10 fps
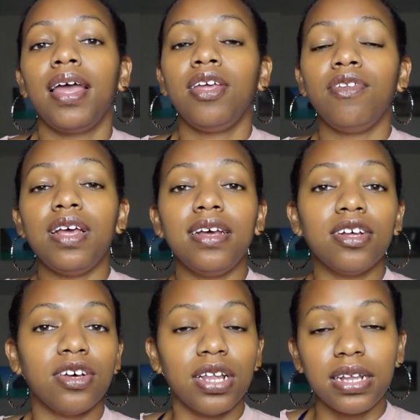You need
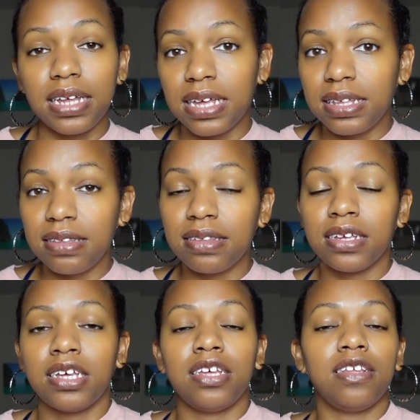a good lens.
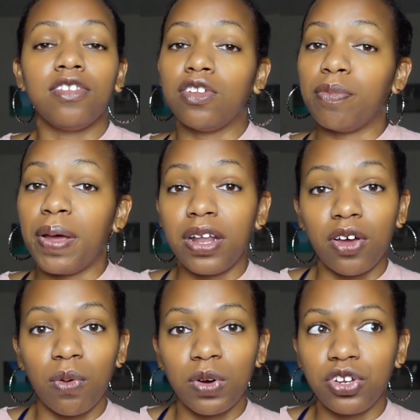So depending
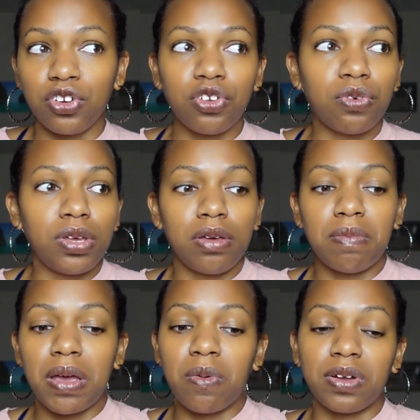on what you're doing, you
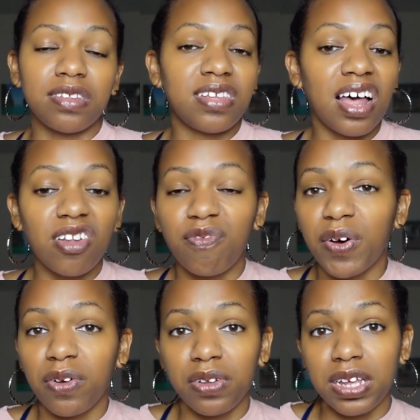may want a
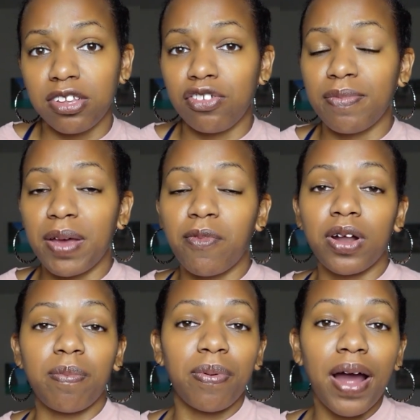telephoto lens, you may want
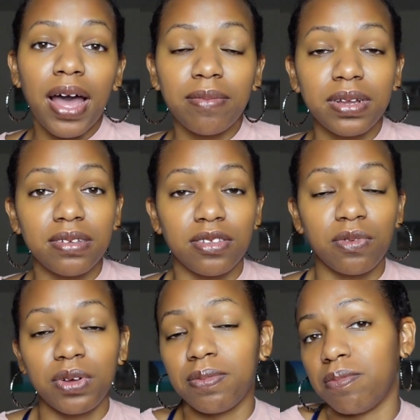a prime lens,
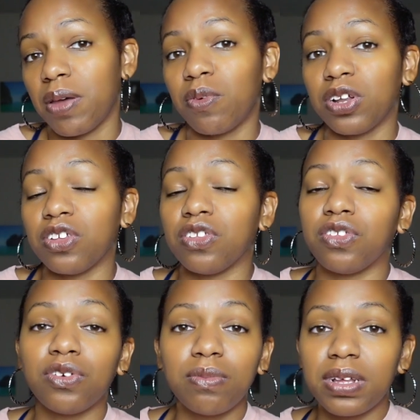you may want a
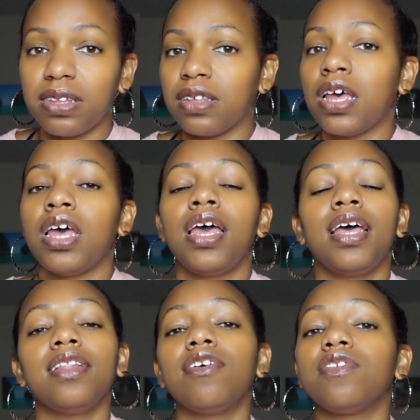zoom lens.
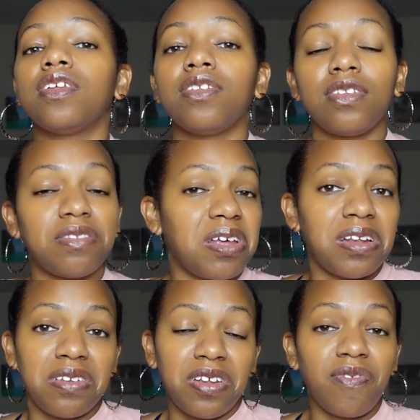
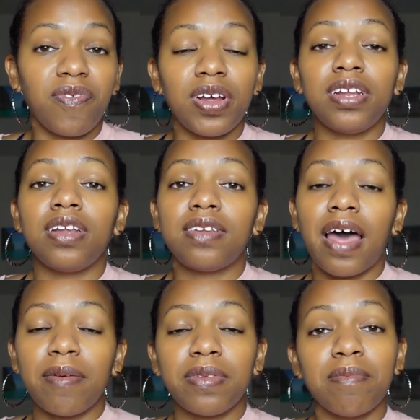In different
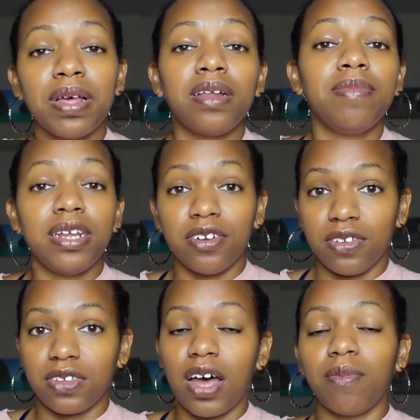types of
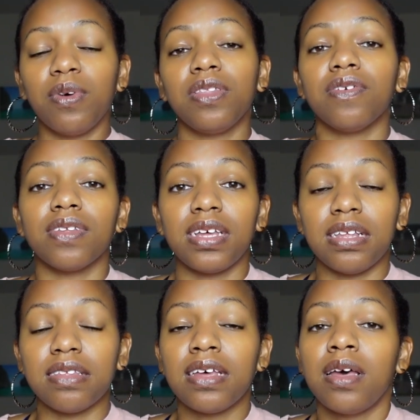millimeters come with those
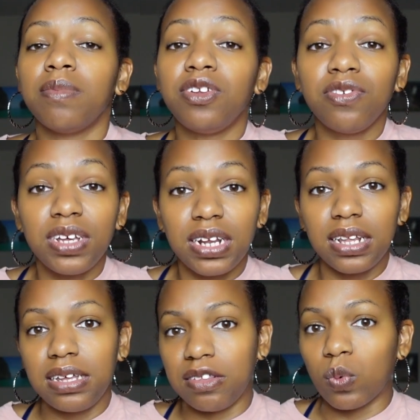lenses. But you need at
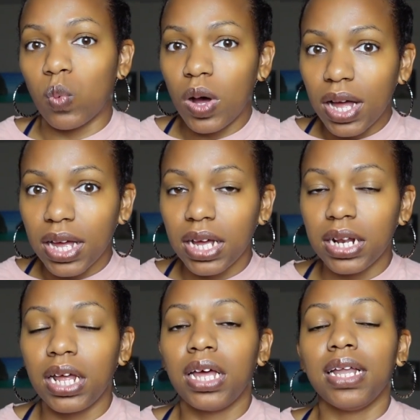least
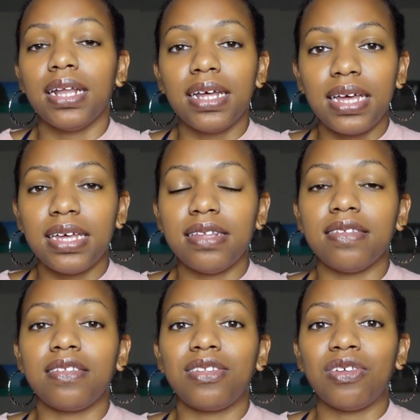one
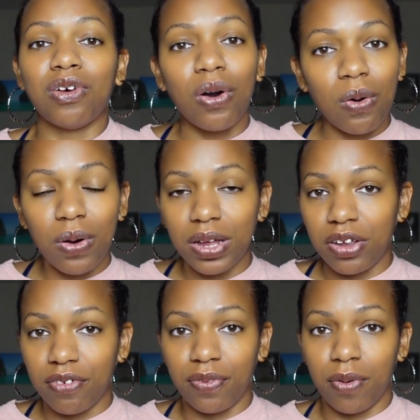lens to go on
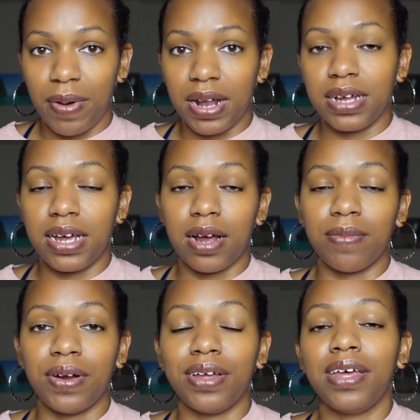your full body
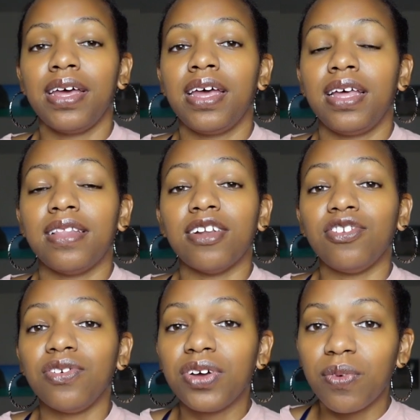camera that
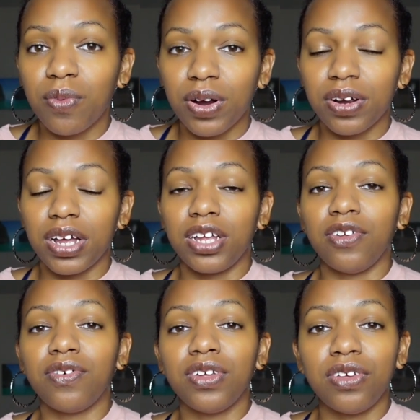you can work and
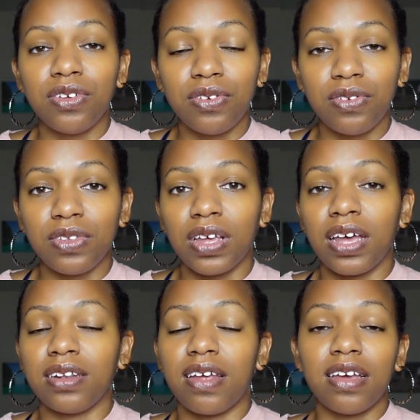you can use
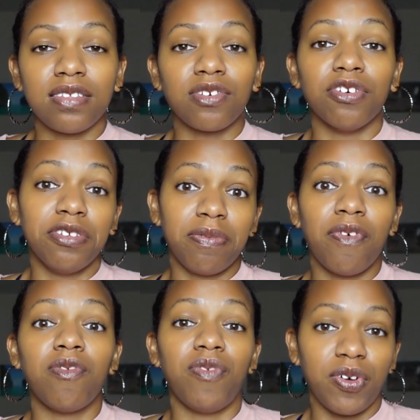and takes crisp
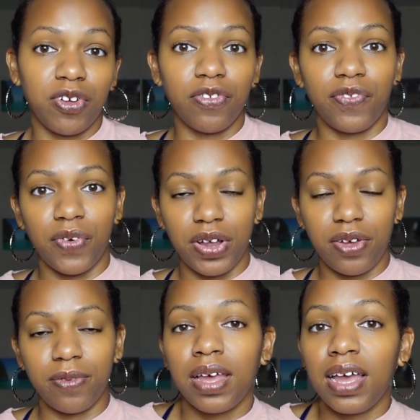photos for you.
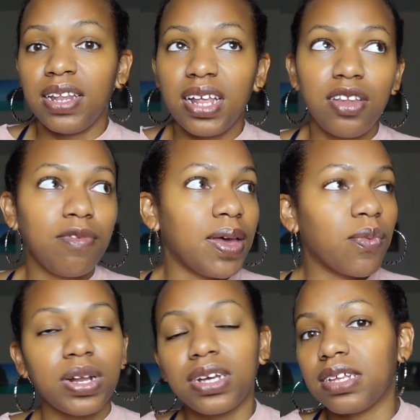And then you may
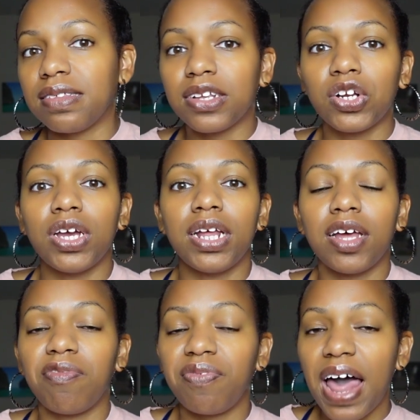to consider getting
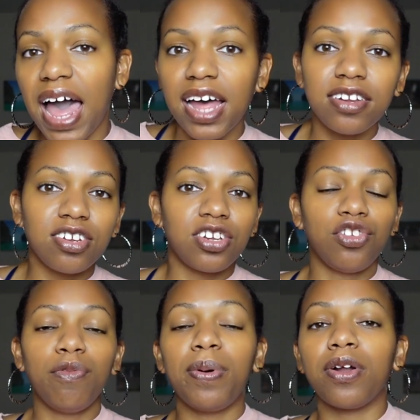a flash
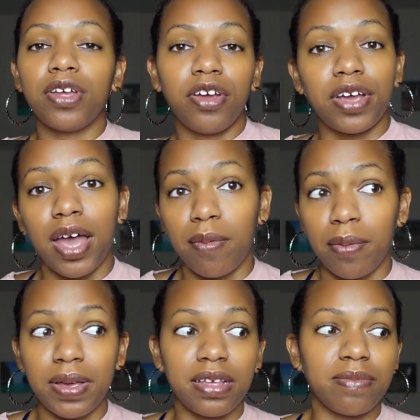to put on your camera,
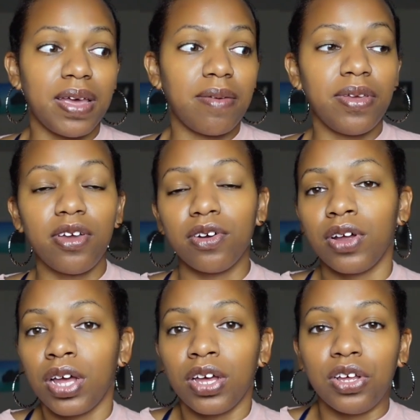because maybe you're
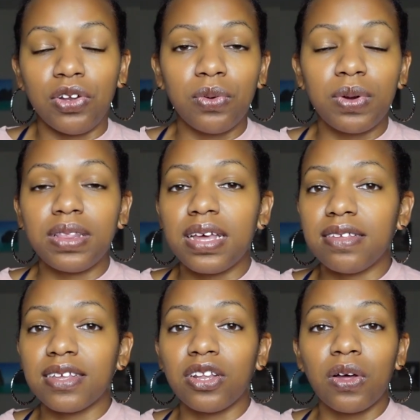doing
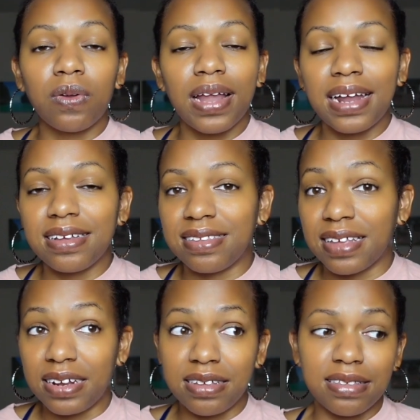things in low lighting
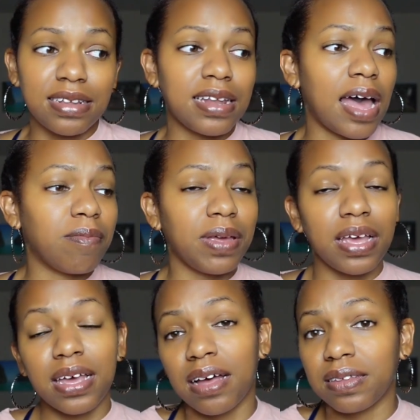settings and not
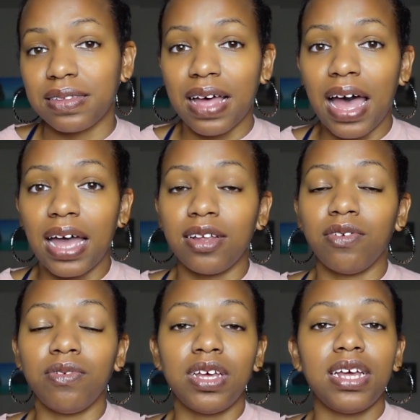being outside.
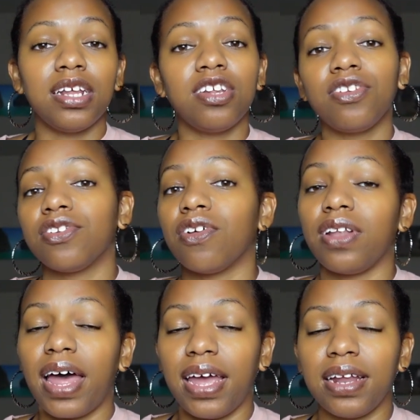You need additional
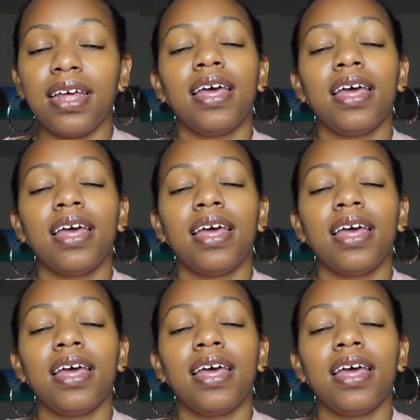light.